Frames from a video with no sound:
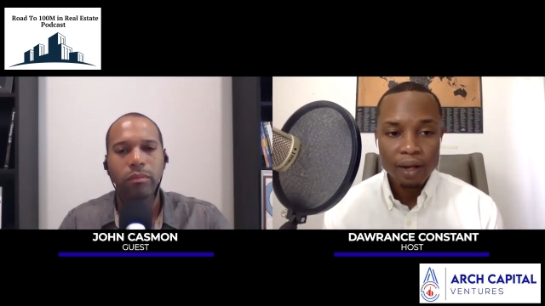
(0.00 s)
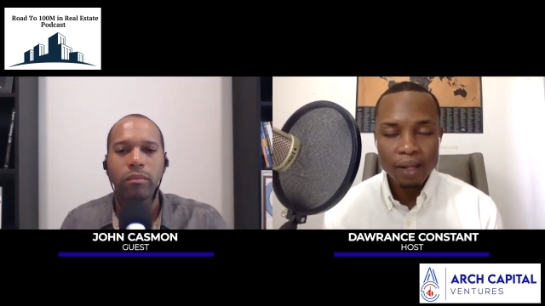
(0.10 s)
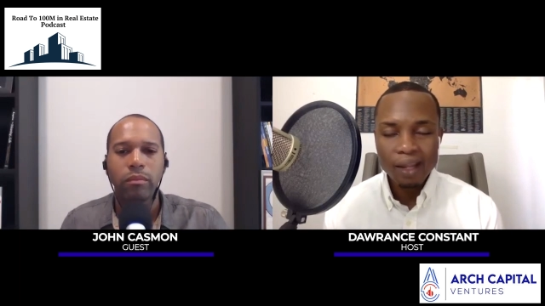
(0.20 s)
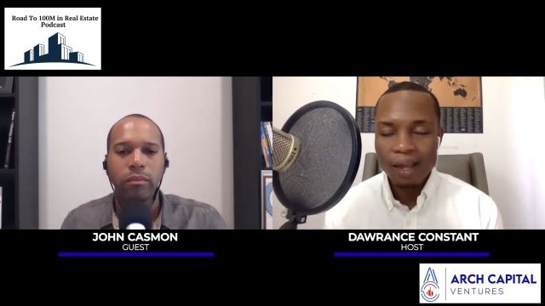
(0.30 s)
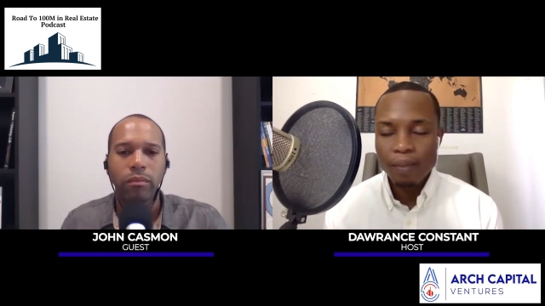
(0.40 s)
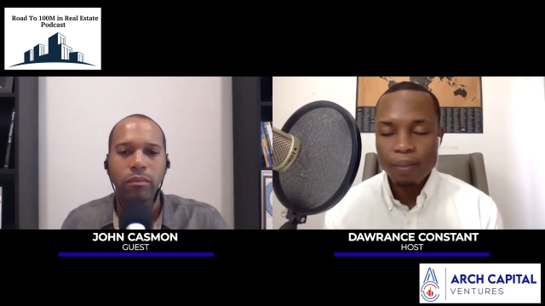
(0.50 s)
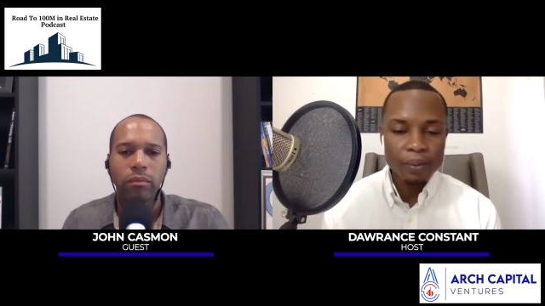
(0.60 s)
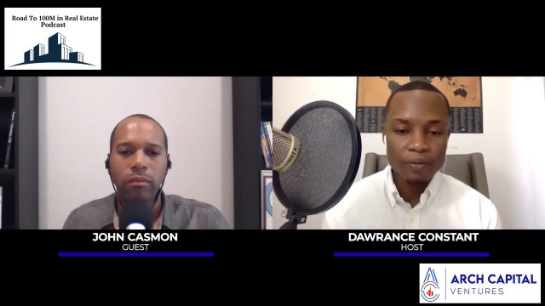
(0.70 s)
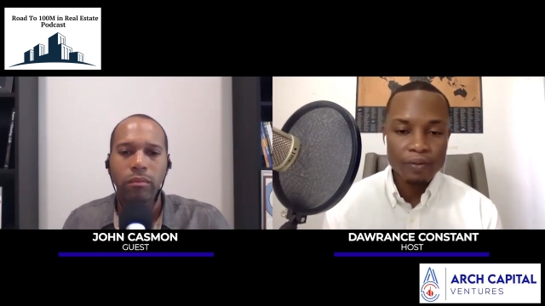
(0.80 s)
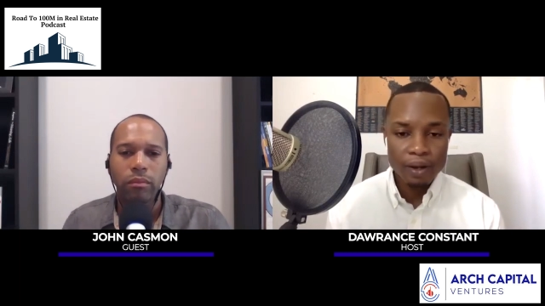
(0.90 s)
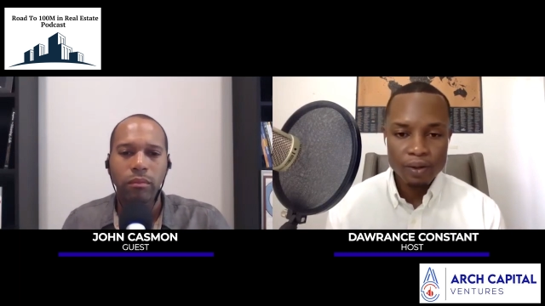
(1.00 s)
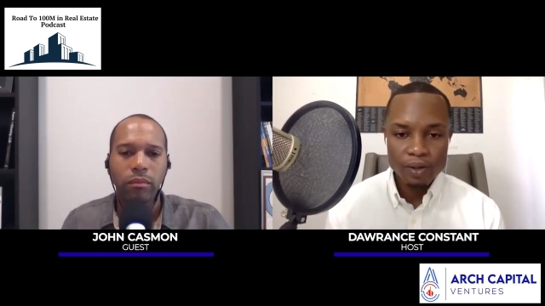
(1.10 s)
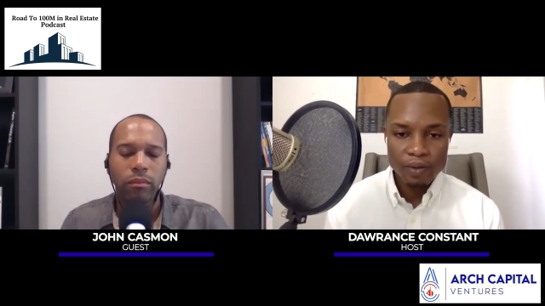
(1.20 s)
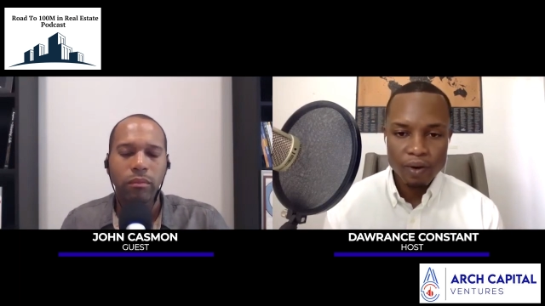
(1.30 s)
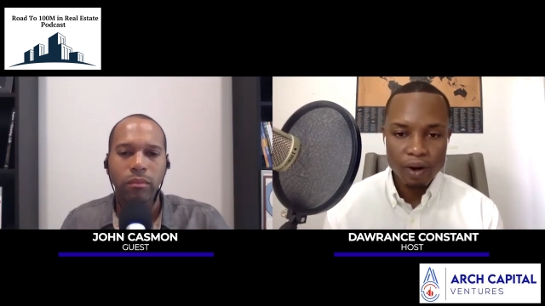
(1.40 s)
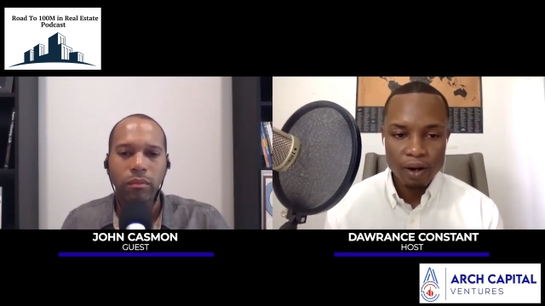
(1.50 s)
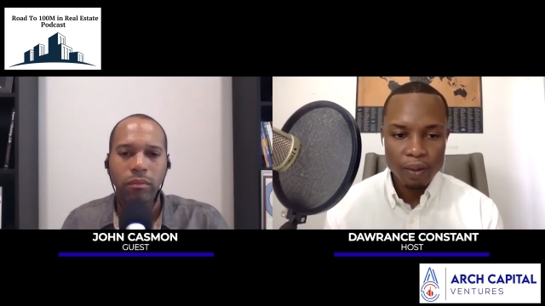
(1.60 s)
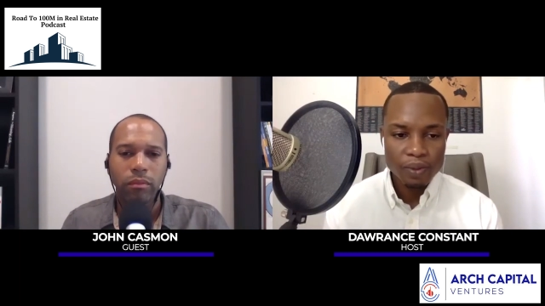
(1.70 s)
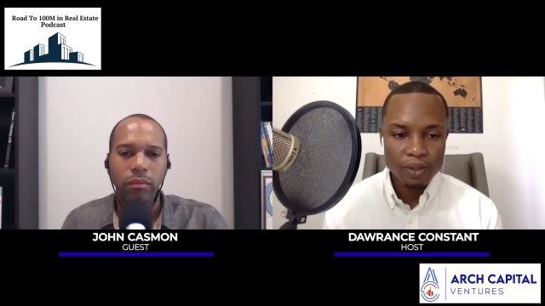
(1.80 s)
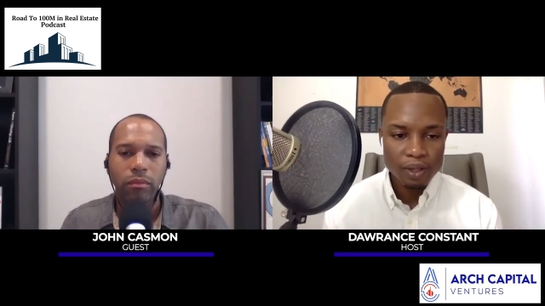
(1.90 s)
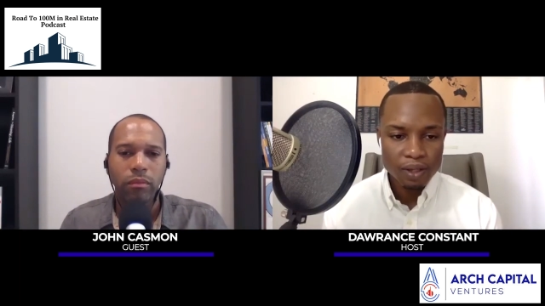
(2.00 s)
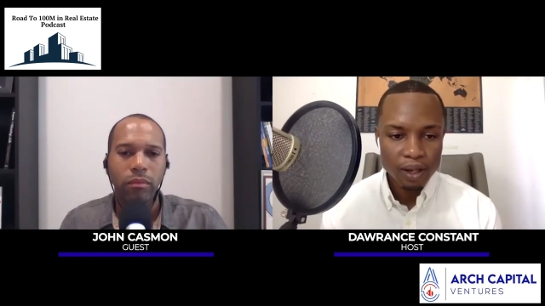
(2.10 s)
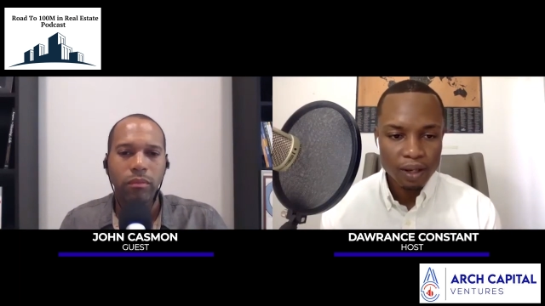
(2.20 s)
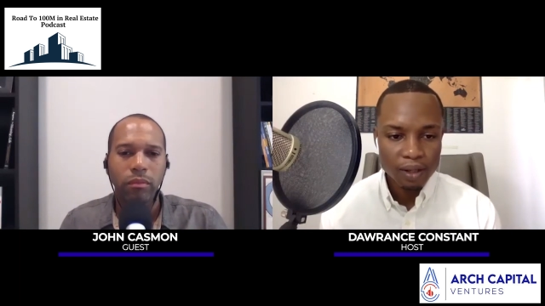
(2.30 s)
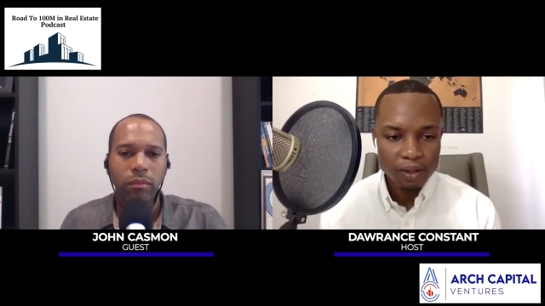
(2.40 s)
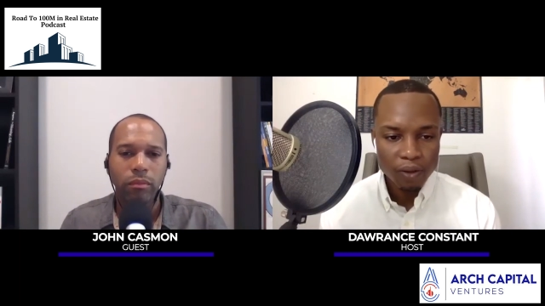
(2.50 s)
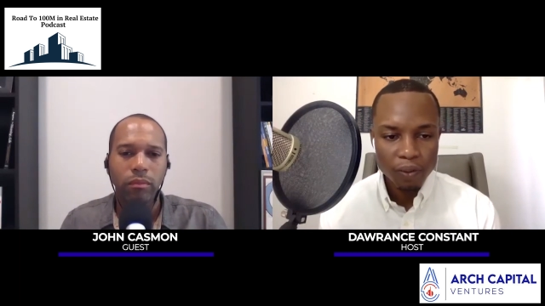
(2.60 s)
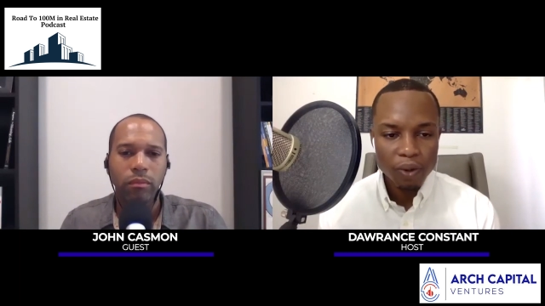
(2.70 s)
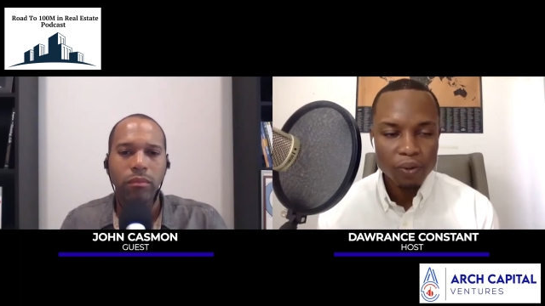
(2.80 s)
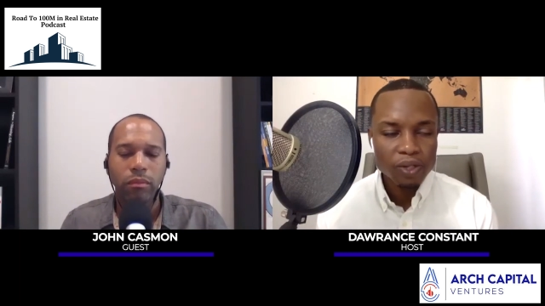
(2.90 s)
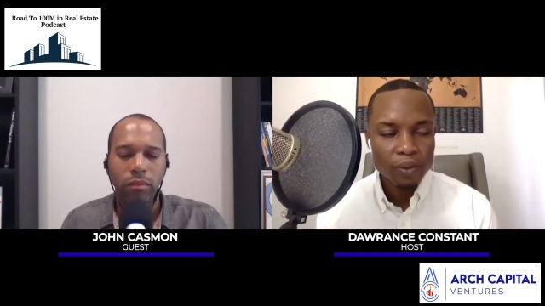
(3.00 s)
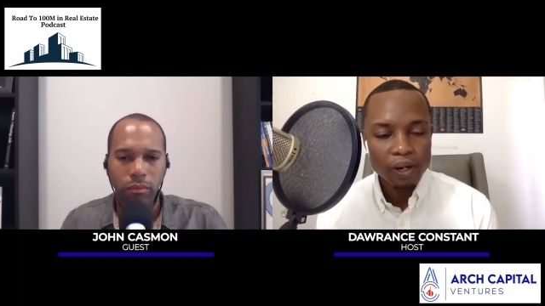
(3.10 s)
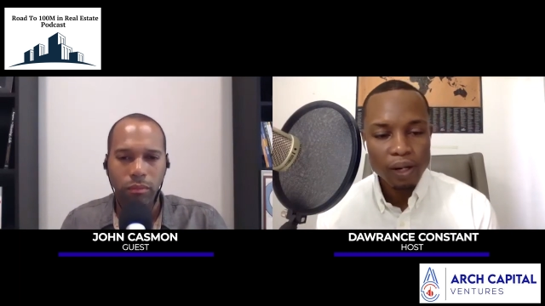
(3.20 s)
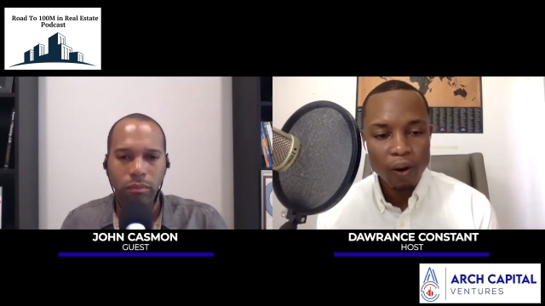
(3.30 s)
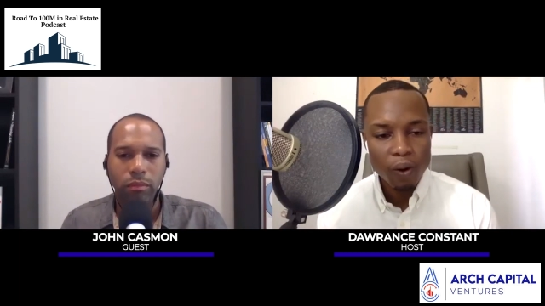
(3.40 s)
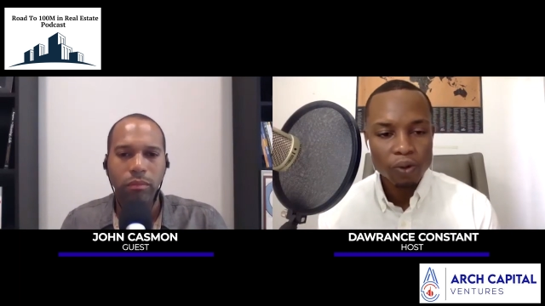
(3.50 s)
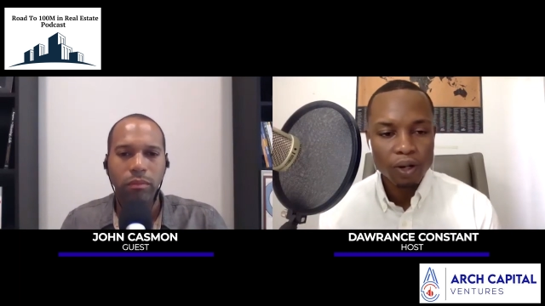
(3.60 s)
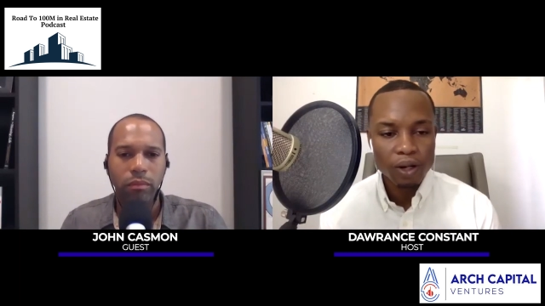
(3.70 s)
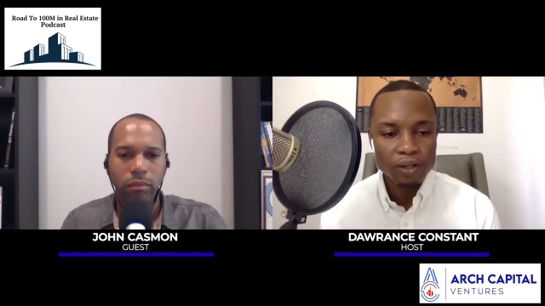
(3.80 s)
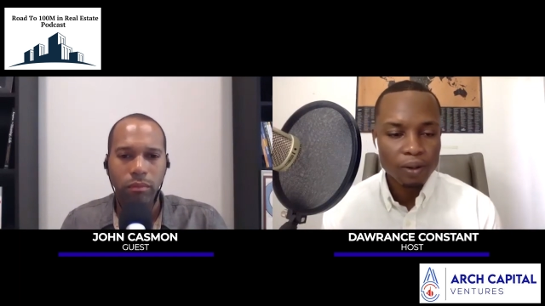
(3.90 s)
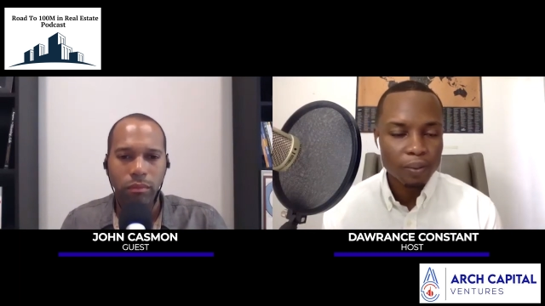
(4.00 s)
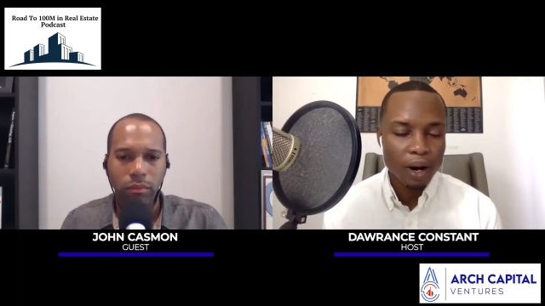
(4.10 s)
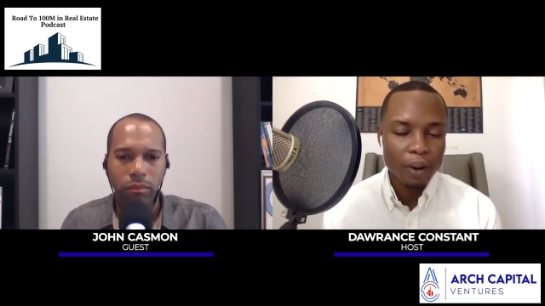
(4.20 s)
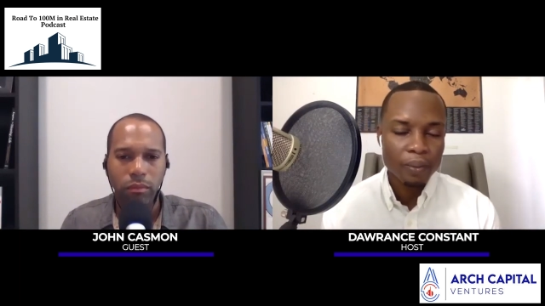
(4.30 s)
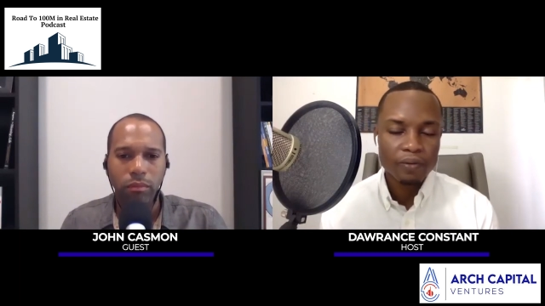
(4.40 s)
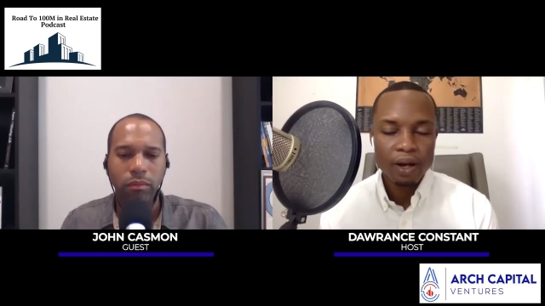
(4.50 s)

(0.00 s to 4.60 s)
Speaker 1: a lot of the property values have gone up since then. So if someone was able to hold on to their property